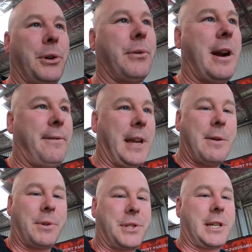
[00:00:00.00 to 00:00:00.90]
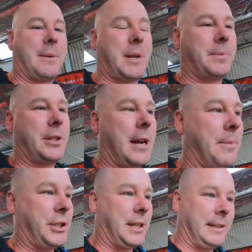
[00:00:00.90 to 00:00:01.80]
little rev here once this comes up to
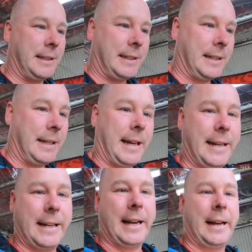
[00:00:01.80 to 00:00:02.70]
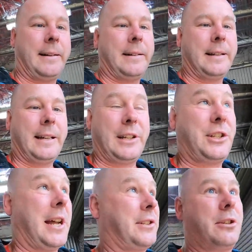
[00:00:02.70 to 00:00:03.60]
temperature and uh, it
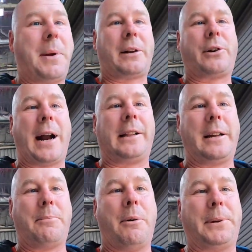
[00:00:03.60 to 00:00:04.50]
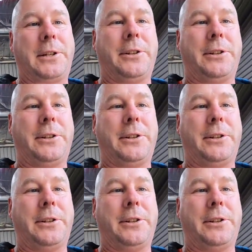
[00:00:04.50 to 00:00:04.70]
sounds a little bit crackly and poppy